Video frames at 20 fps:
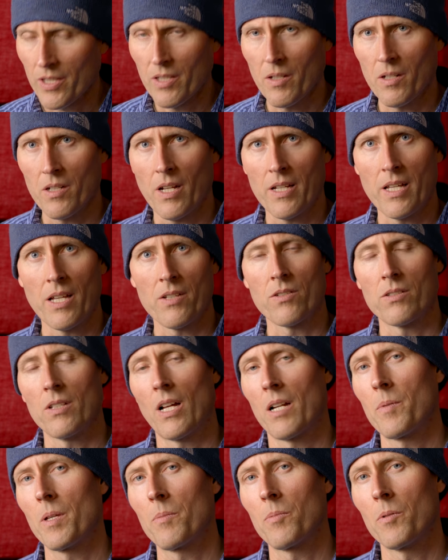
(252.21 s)
thing that I guess a
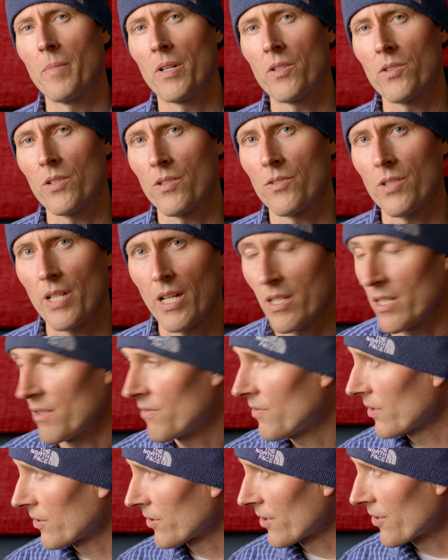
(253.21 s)
lot of people mention is the
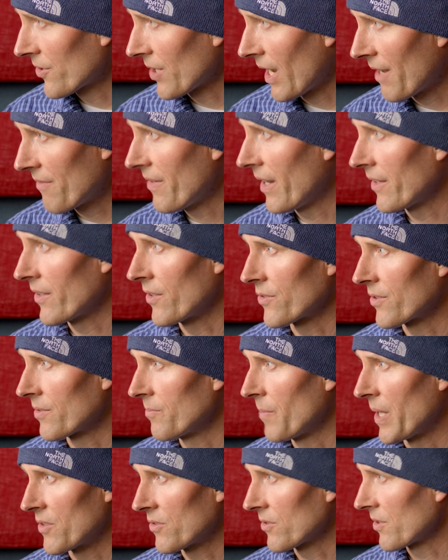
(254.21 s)
ND filters. I found those
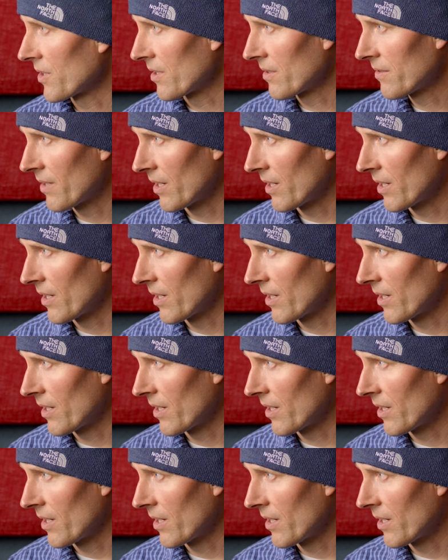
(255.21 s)
immensely